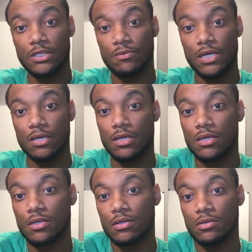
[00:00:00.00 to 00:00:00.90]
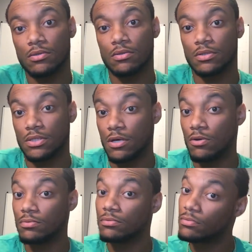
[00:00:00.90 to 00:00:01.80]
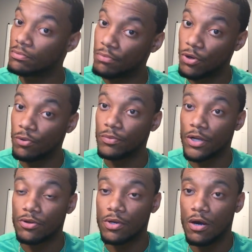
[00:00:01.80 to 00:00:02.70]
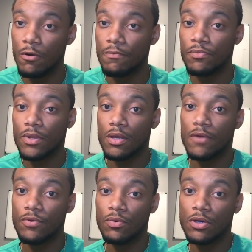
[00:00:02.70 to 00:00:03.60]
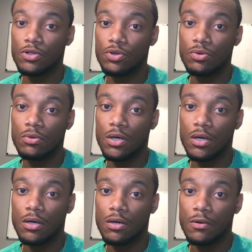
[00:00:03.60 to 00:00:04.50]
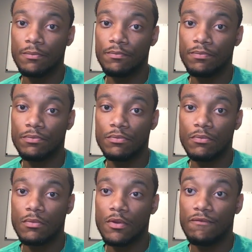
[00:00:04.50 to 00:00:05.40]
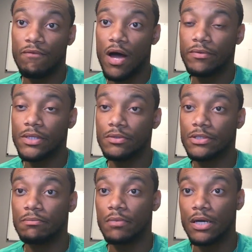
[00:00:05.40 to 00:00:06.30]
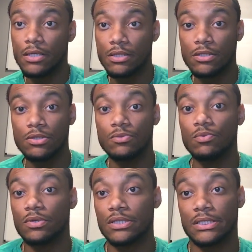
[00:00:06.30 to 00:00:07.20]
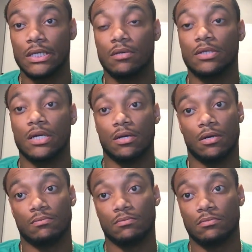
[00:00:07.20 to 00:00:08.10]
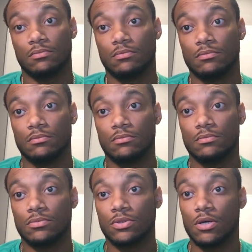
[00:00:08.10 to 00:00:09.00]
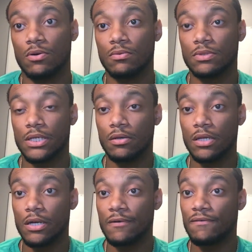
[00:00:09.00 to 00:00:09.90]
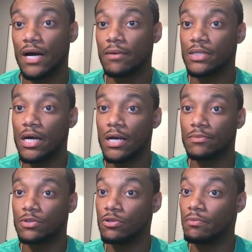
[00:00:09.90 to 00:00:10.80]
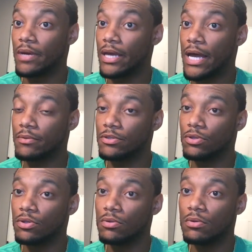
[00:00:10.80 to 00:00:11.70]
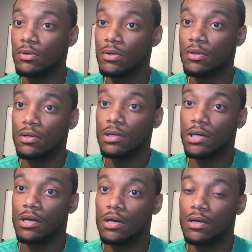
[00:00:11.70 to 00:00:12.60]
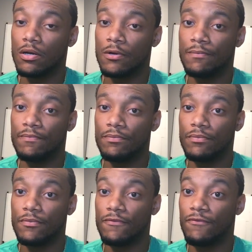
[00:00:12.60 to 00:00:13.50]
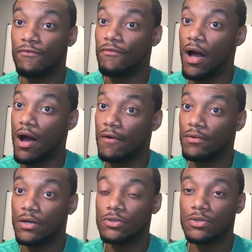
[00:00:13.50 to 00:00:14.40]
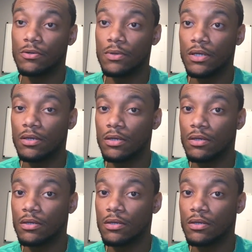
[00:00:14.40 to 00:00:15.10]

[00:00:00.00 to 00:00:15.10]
a week. So boom, there you go. If you want to do 5 deals a month, you want to scale that up. So scale that up 5 times. So you may have to do 500 a week,